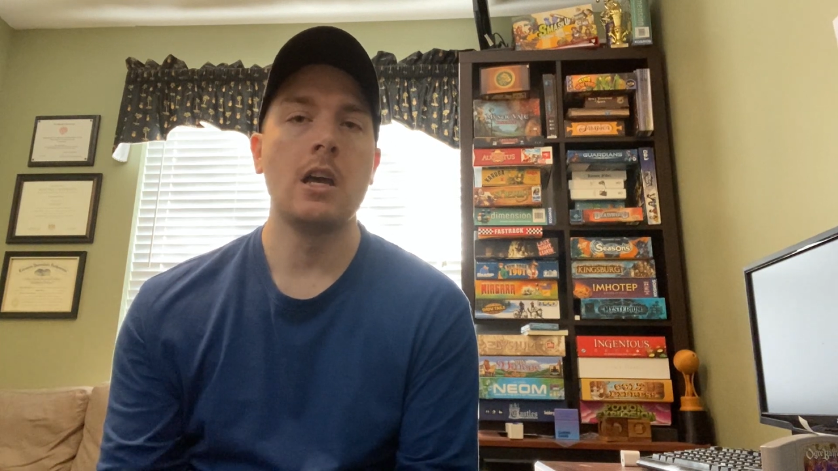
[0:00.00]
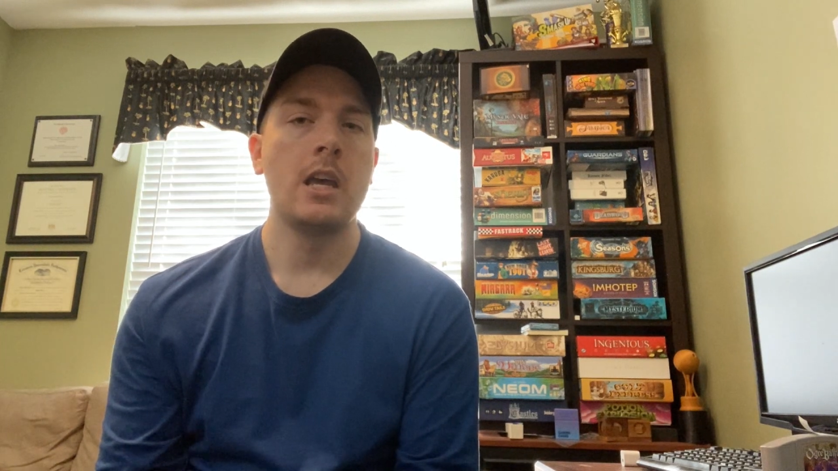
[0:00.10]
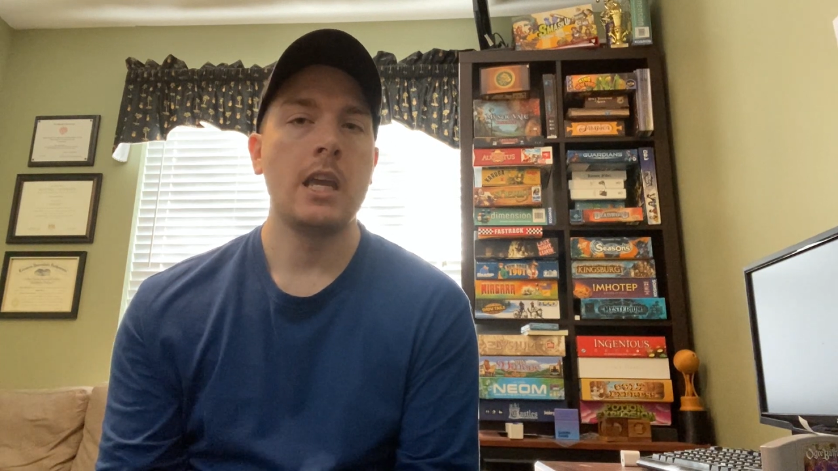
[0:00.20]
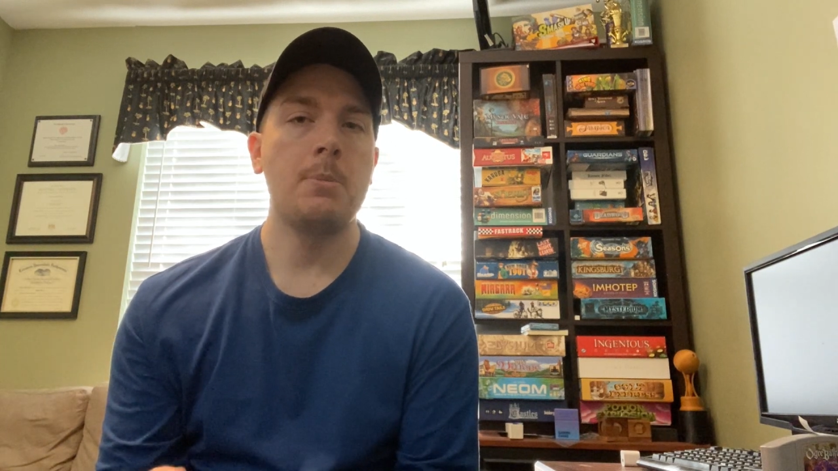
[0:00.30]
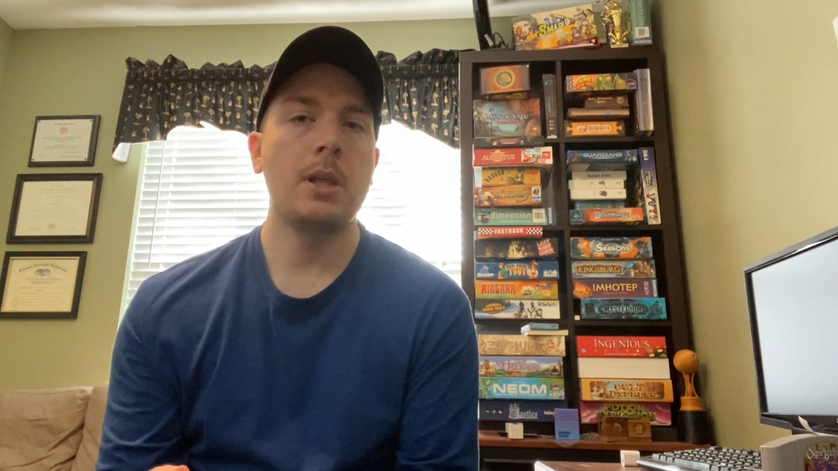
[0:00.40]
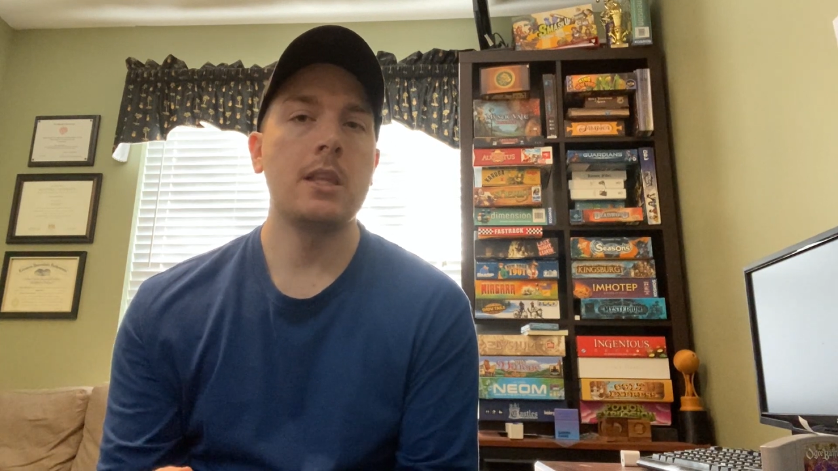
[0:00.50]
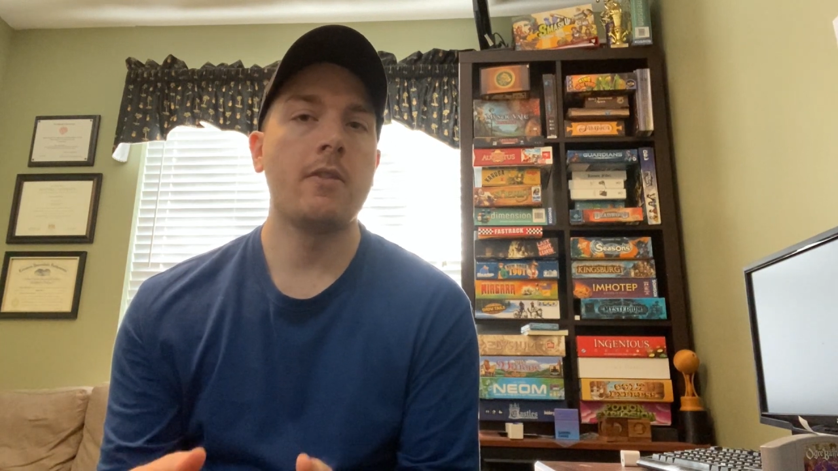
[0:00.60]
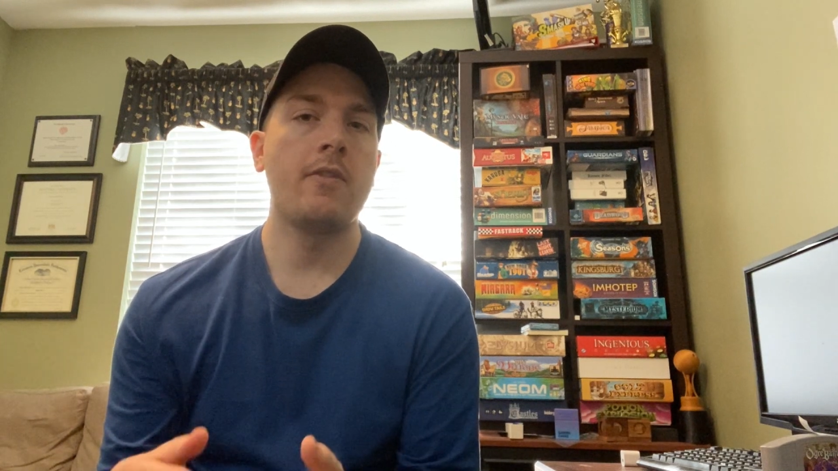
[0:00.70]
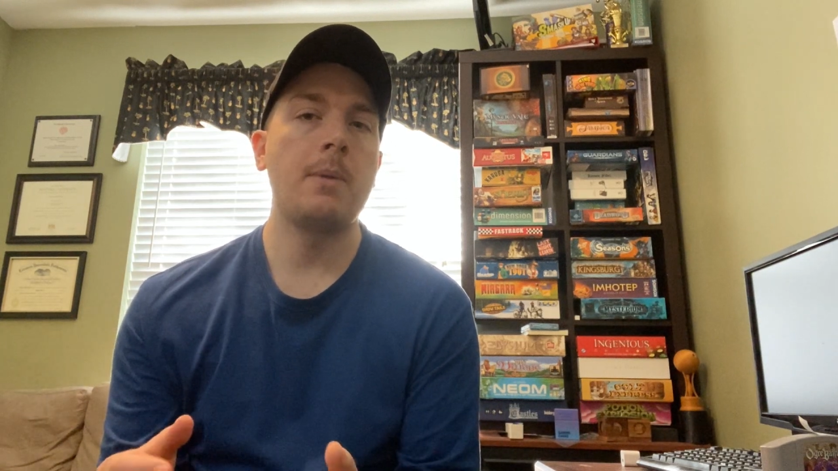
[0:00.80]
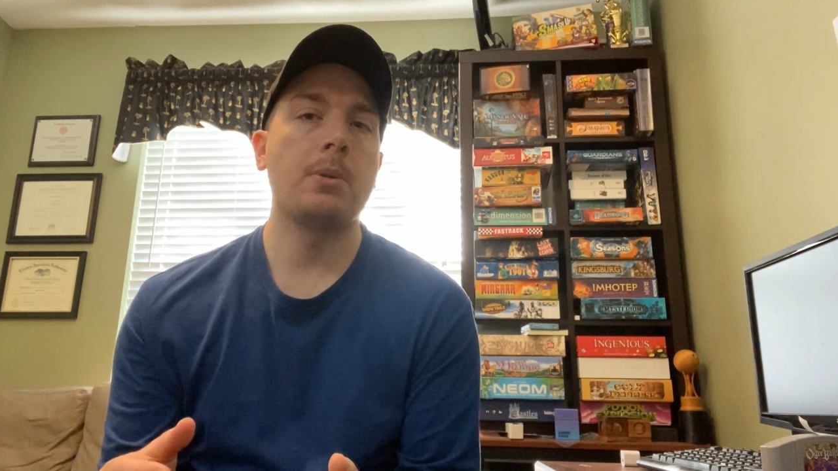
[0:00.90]
He played the
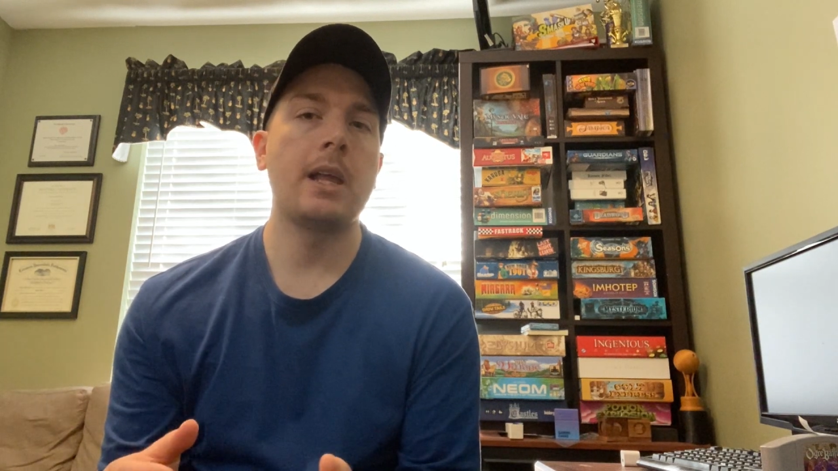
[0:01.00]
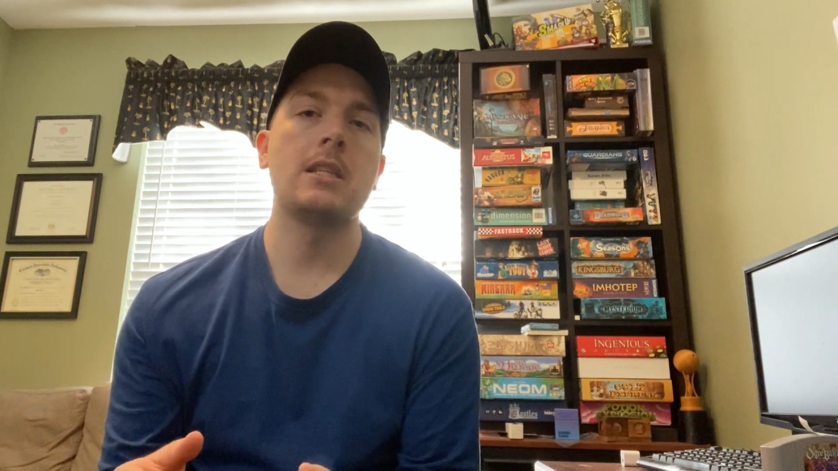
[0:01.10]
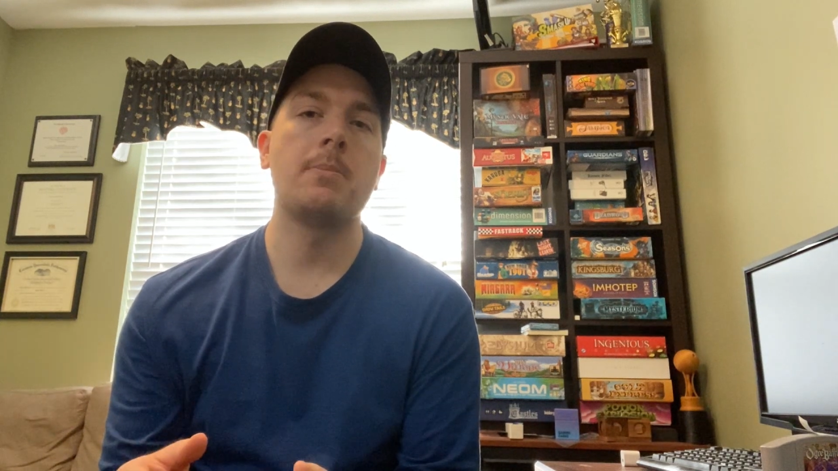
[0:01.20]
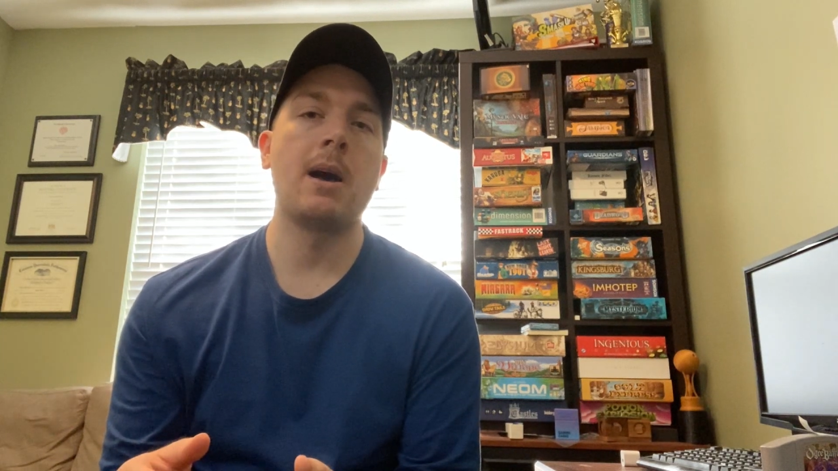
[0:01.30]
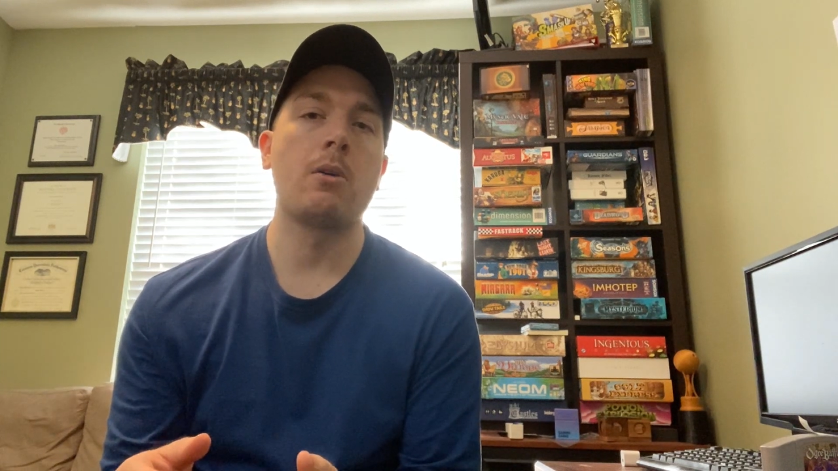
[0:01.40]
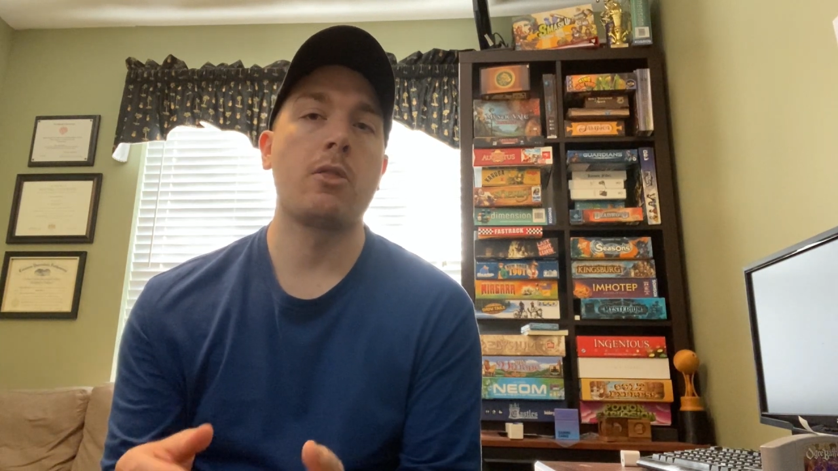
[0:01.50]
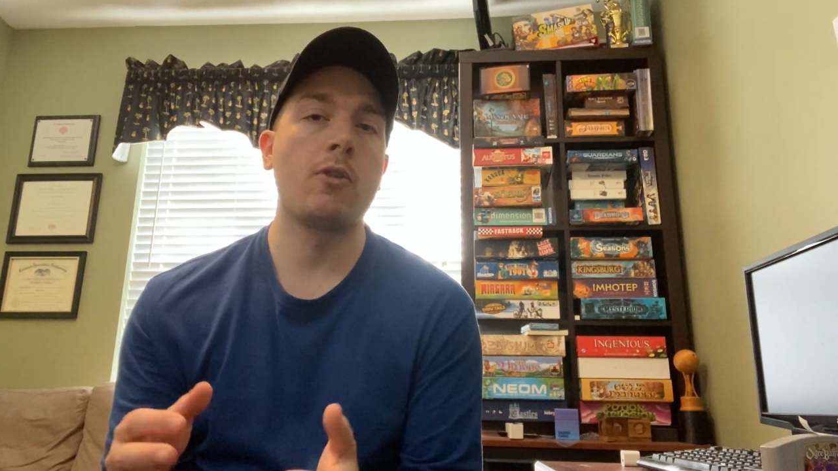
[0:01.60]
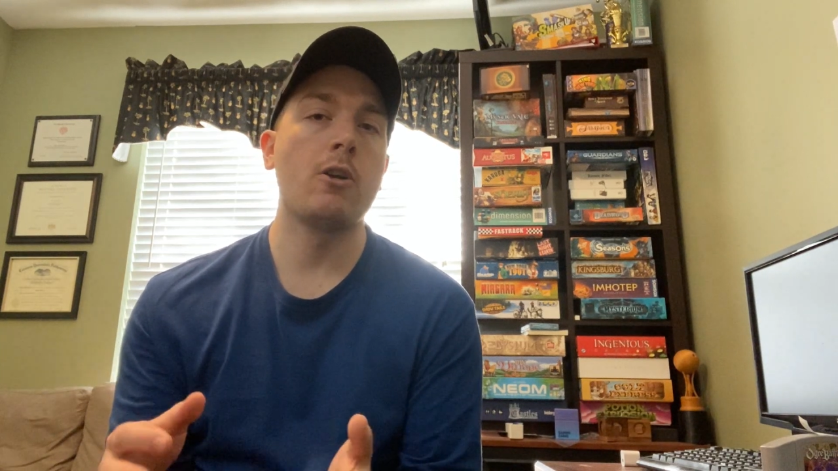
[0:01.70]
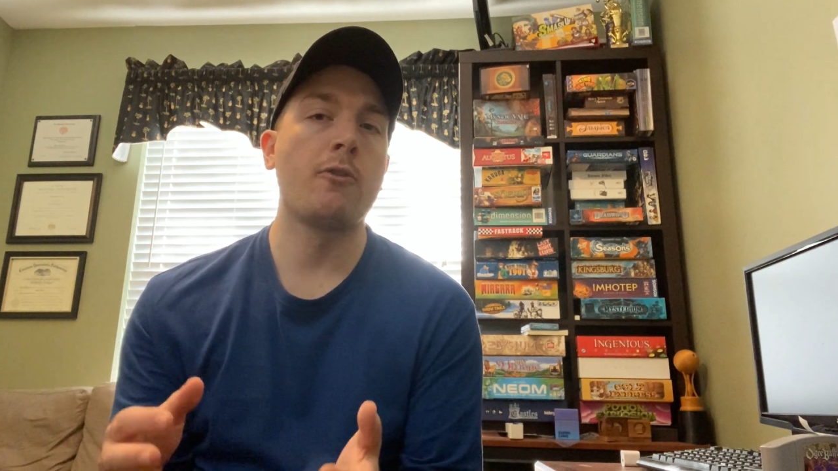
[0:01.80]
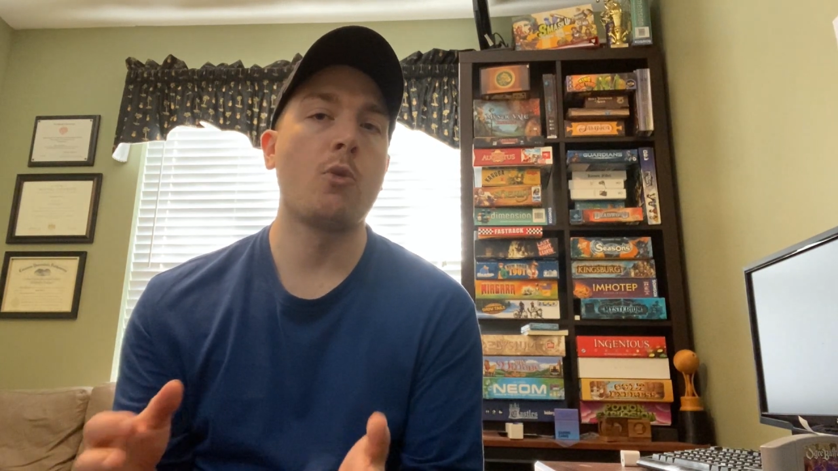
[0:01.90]
Vape Lance about
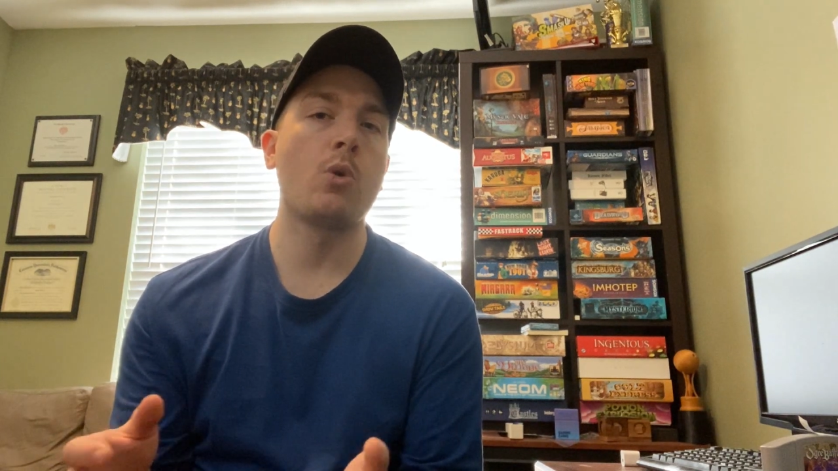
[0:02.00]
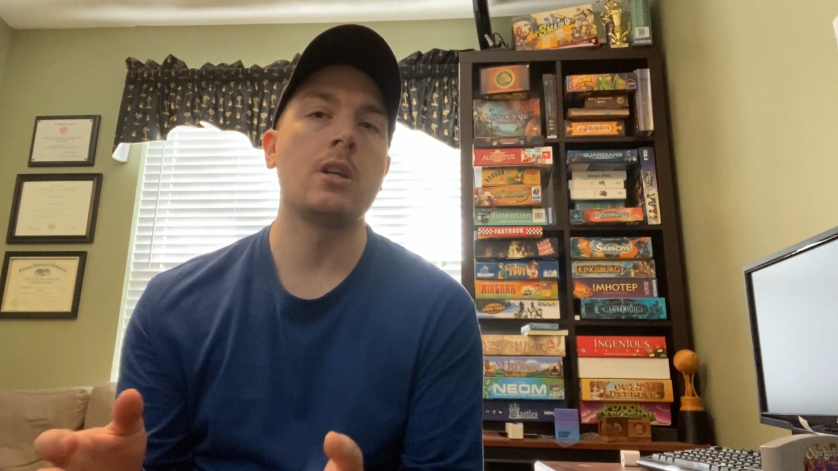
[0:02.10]
3 or 4